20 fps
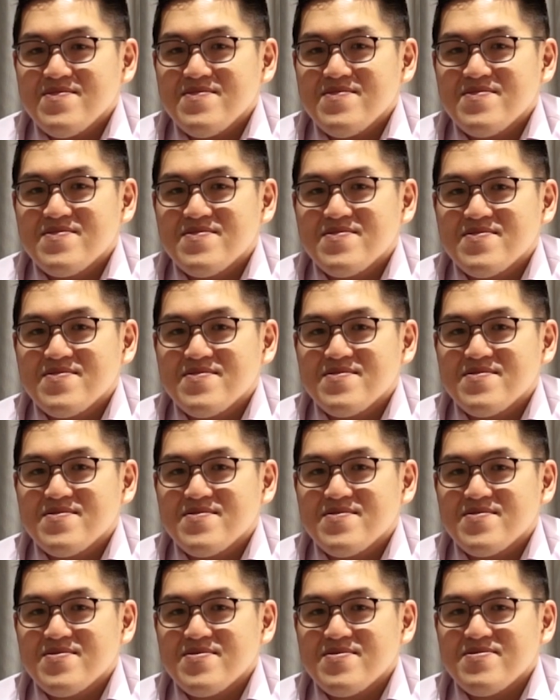
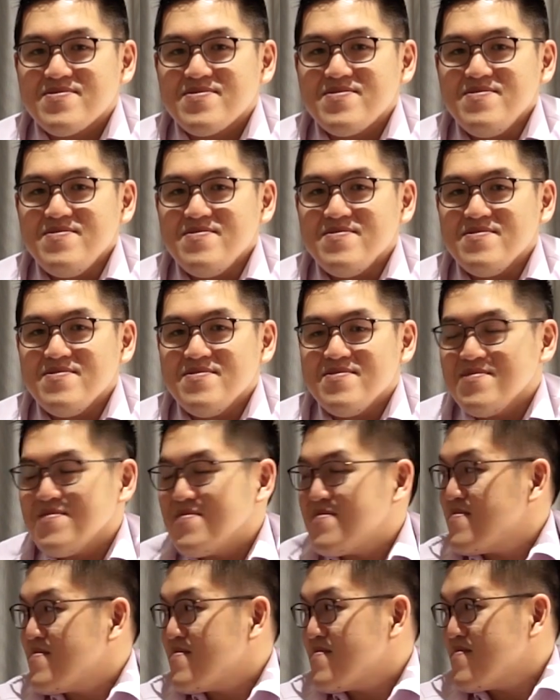
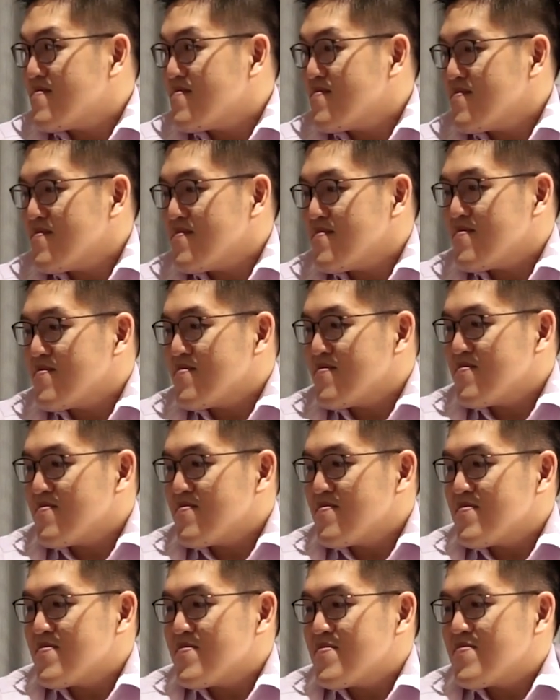
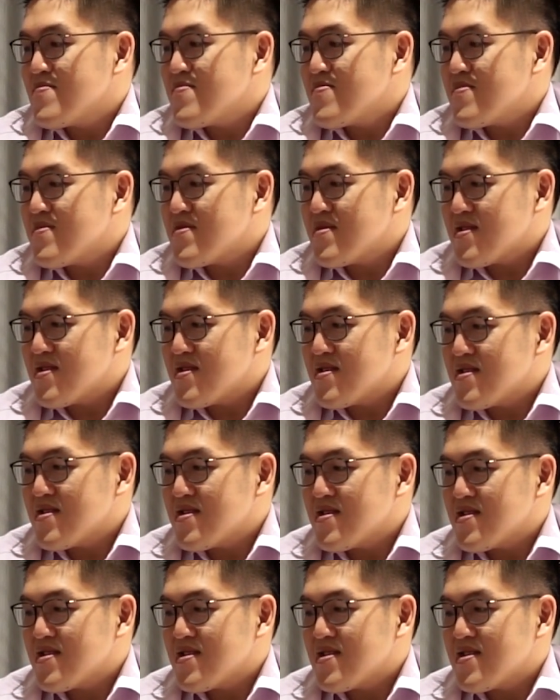
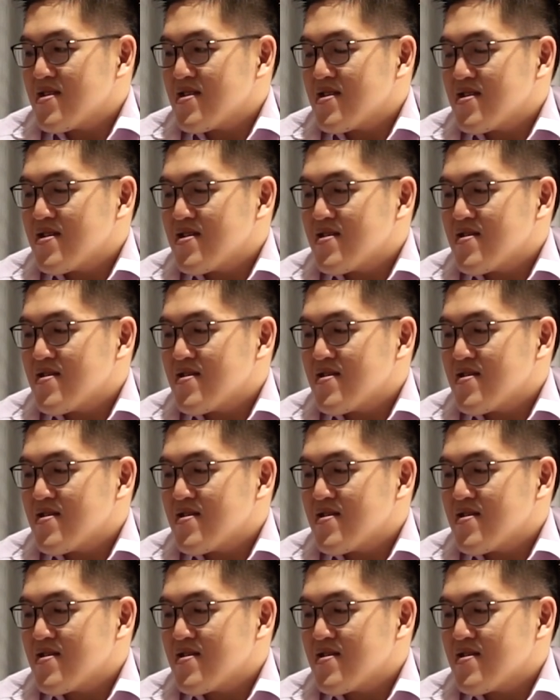This person isn't speaking.